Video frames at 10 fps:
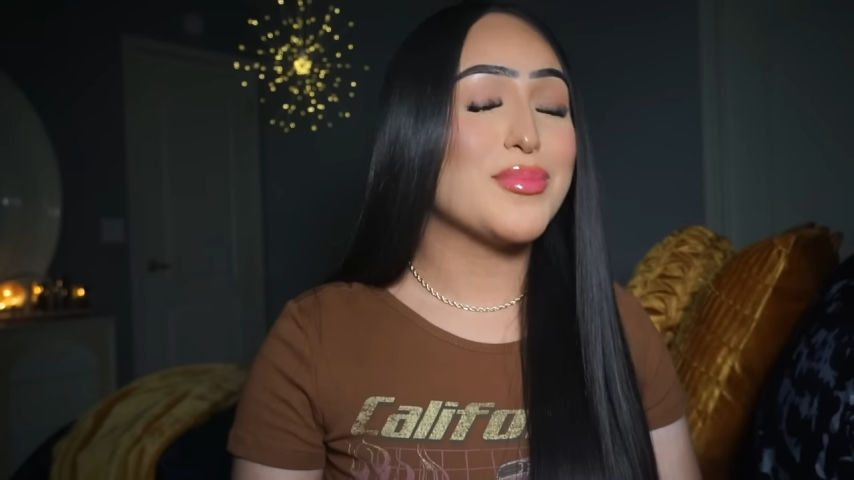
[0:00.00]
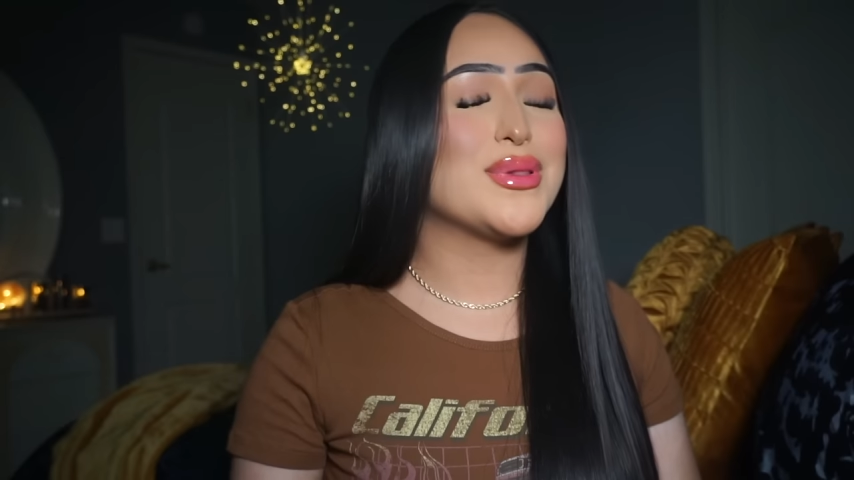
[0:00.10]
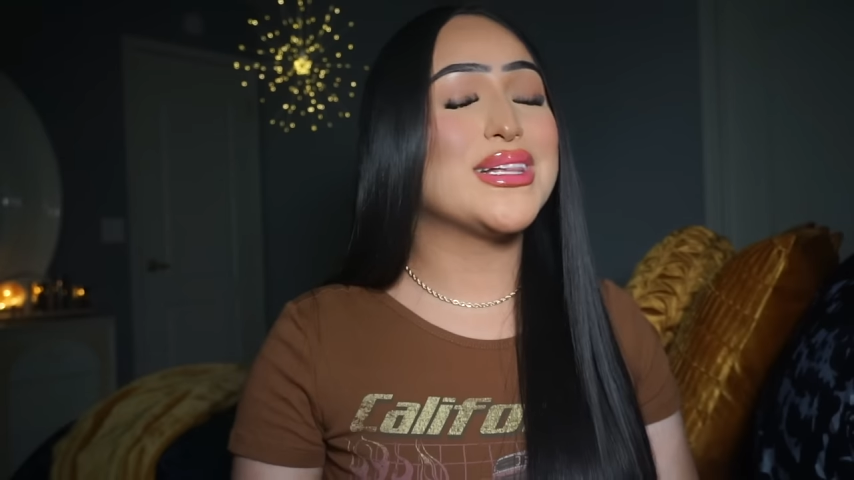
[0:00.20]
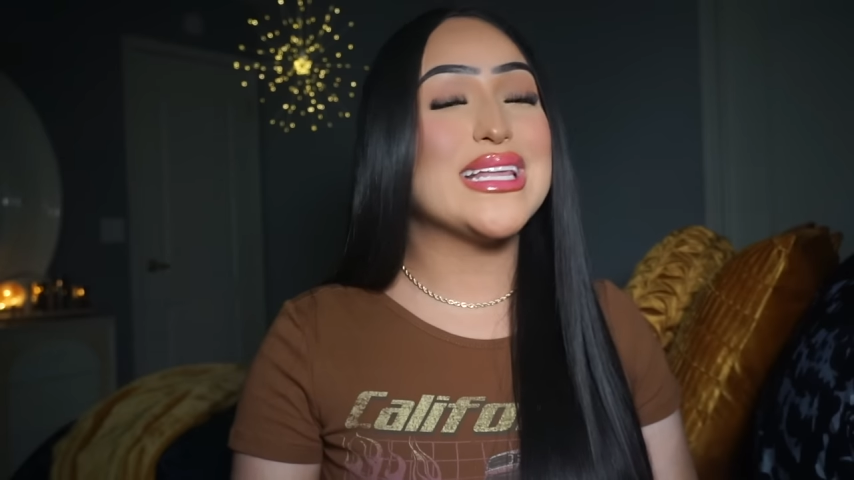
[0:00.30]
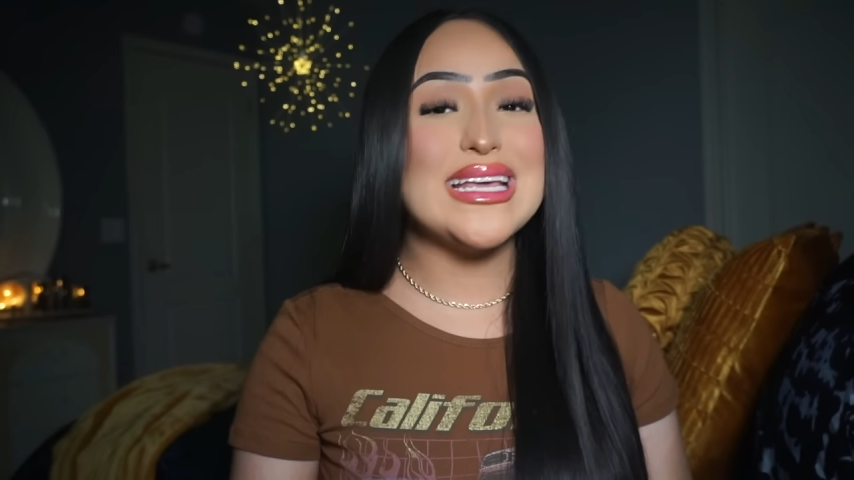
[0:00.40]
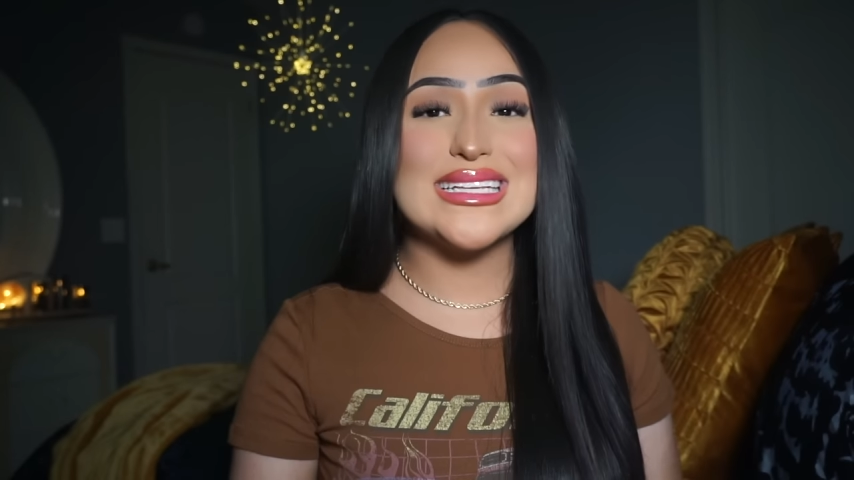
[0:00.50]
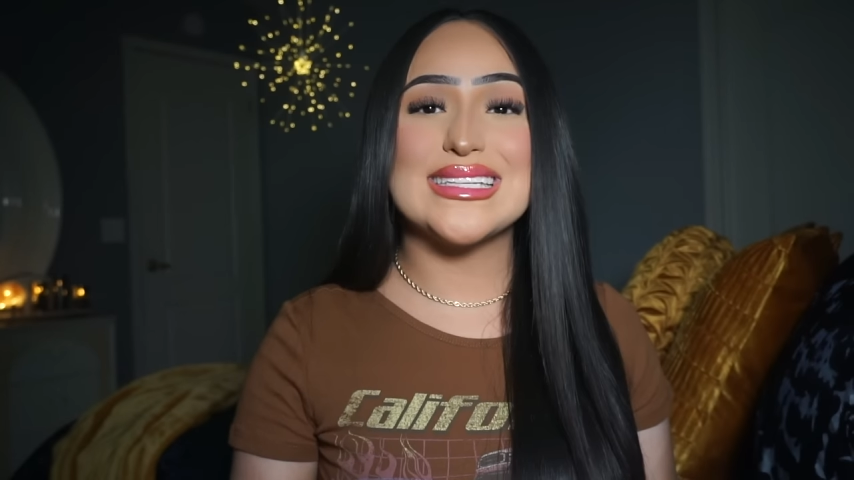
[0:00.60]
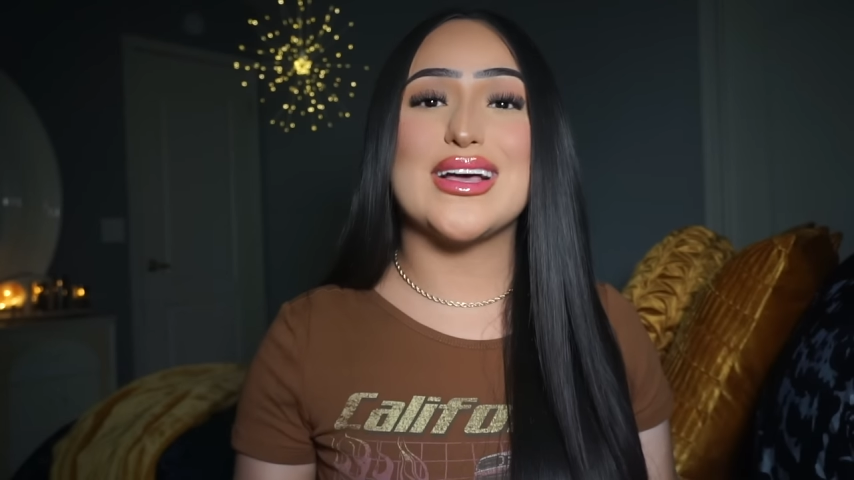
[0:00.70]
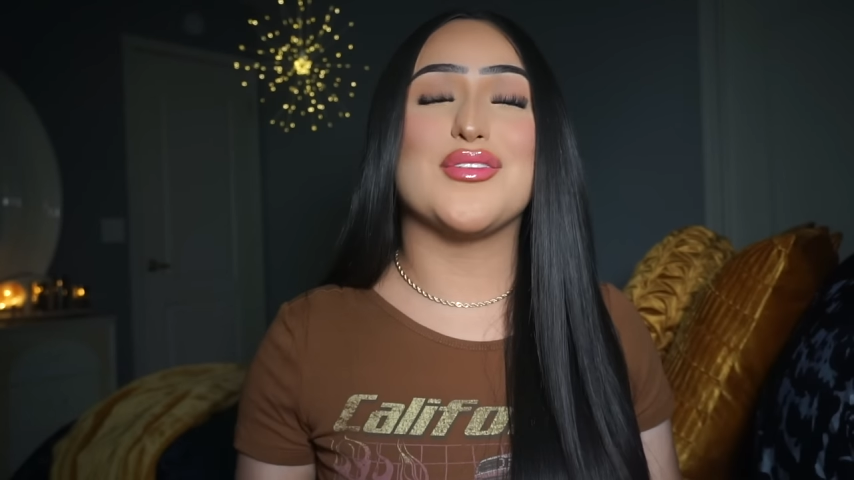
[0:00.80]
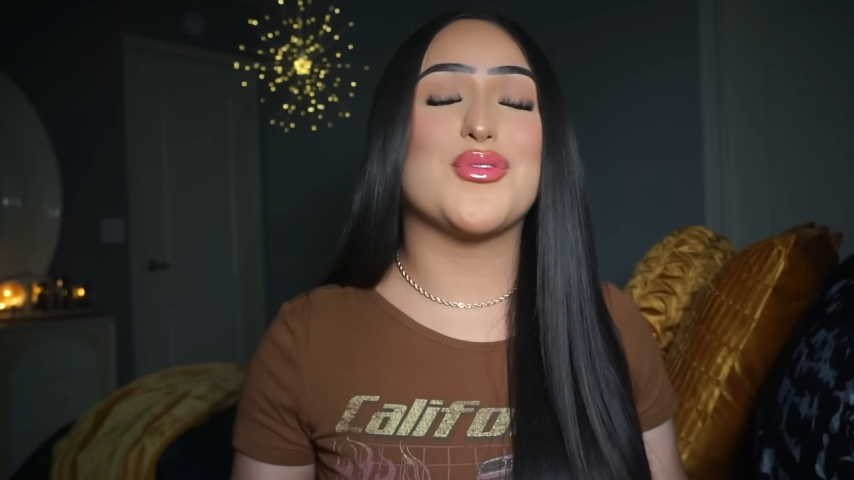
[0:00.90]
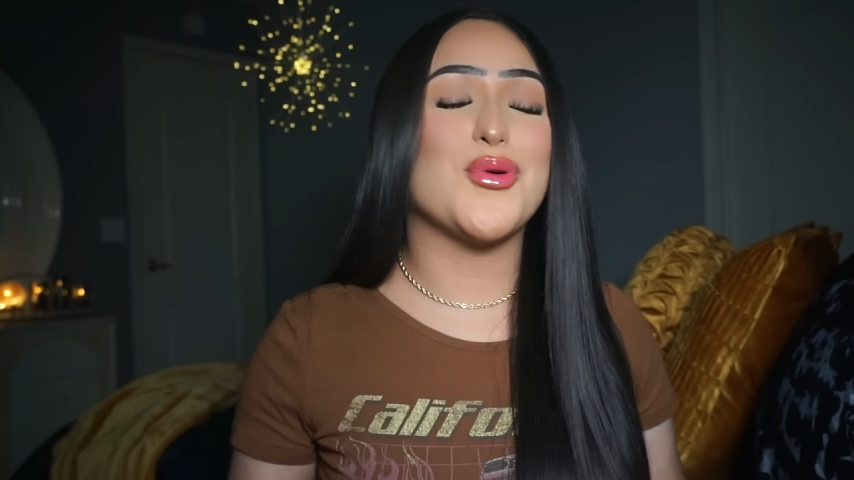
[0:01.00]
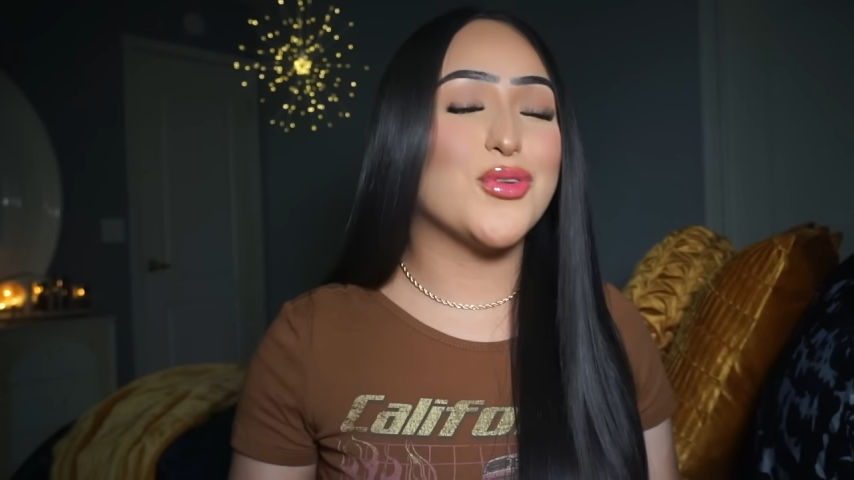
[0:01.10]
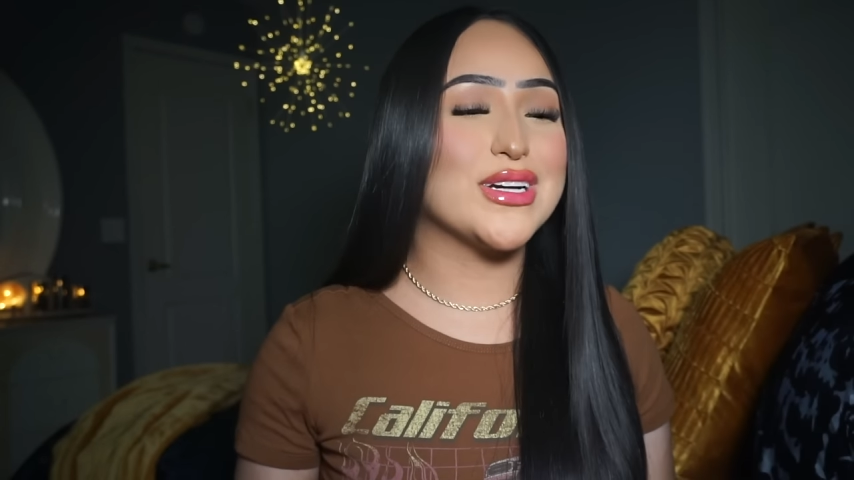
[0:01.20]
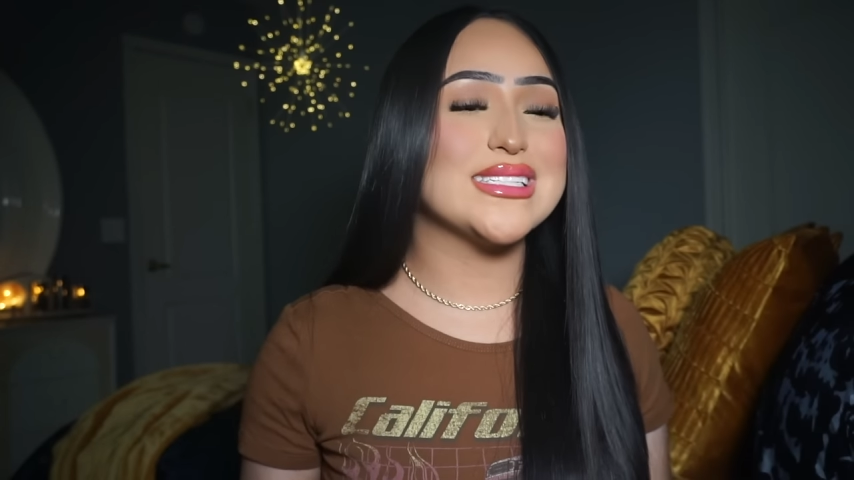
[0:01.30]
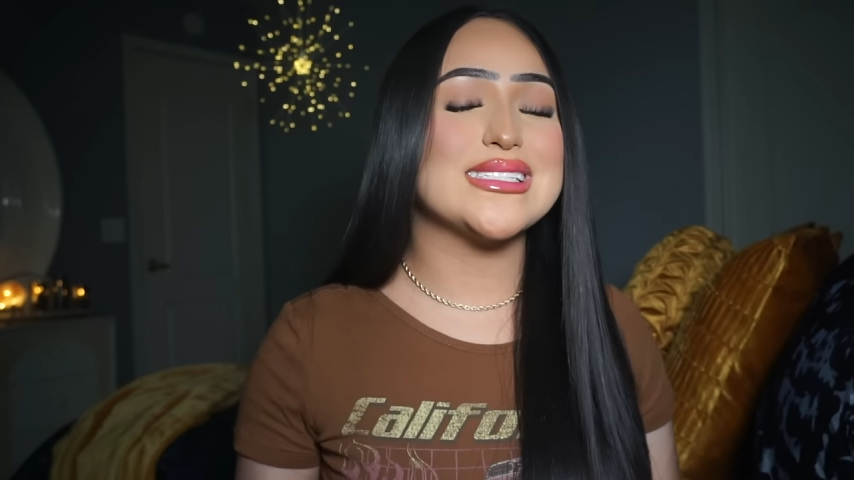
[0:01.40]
Please, of course,